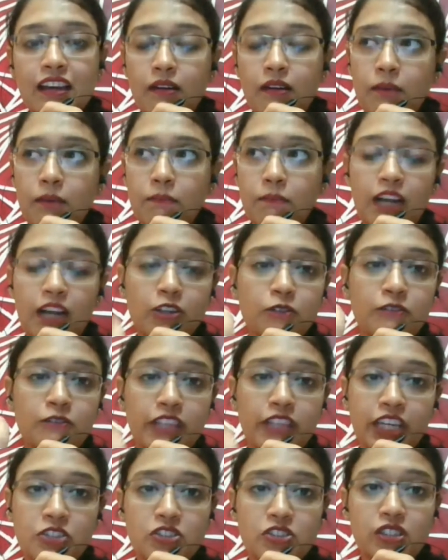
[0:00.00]
part of
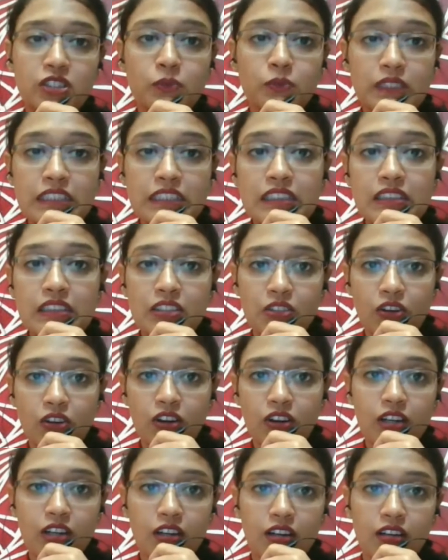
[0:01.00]
nature within
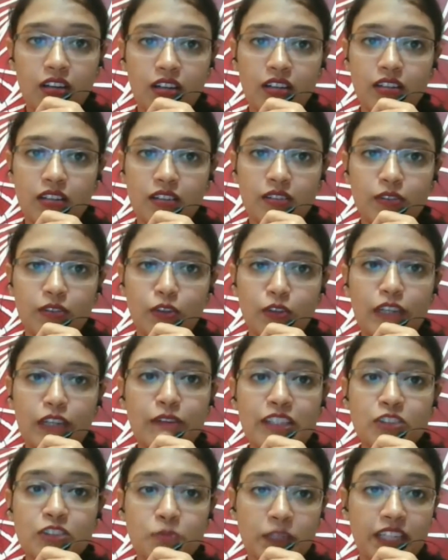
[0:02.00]
your
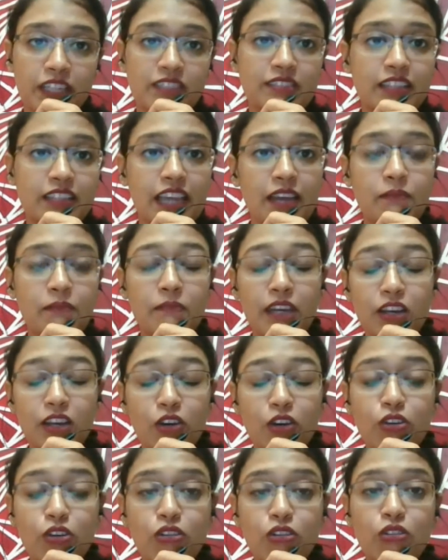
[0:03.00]
living space can make
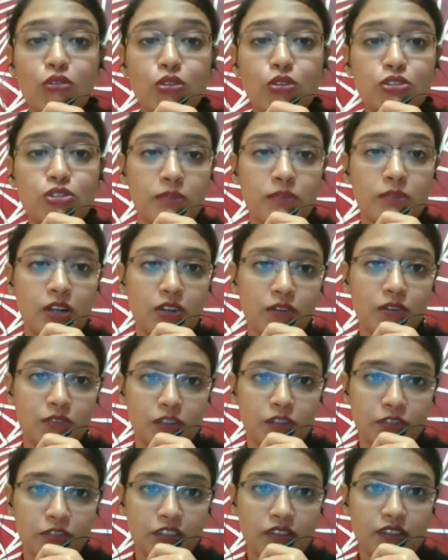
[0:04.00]
a huge amount of
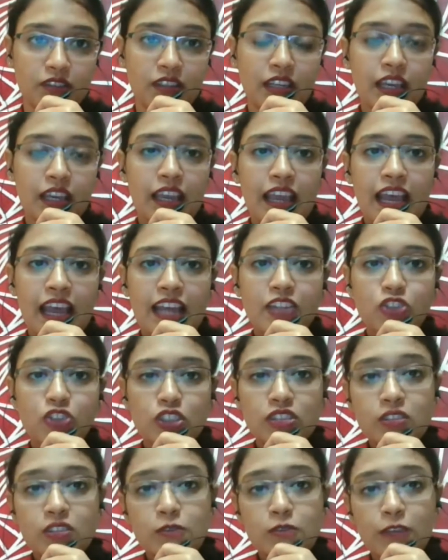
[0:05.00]
difference. And just
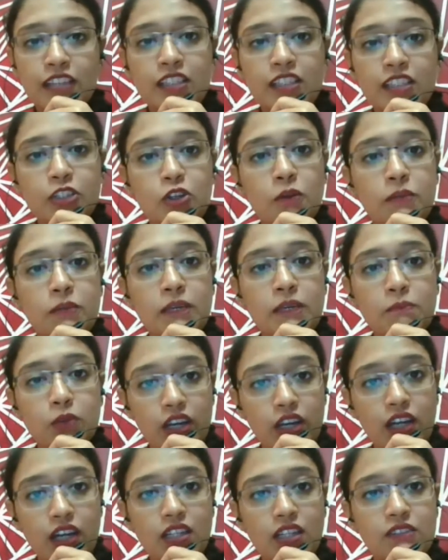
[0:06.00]
the fact that you're being
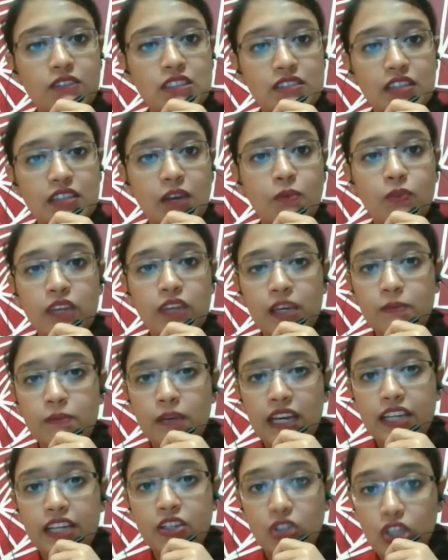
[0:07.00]
productive in some way
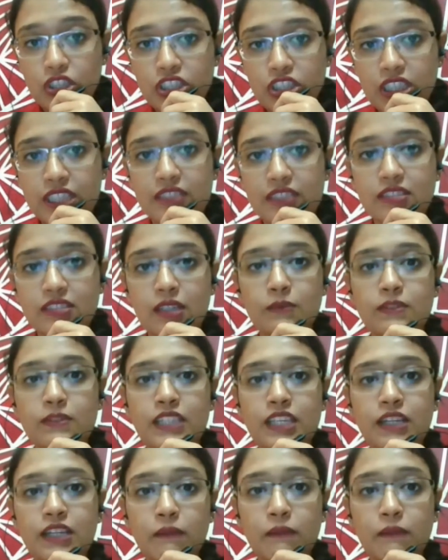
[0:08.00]
by nurturing something,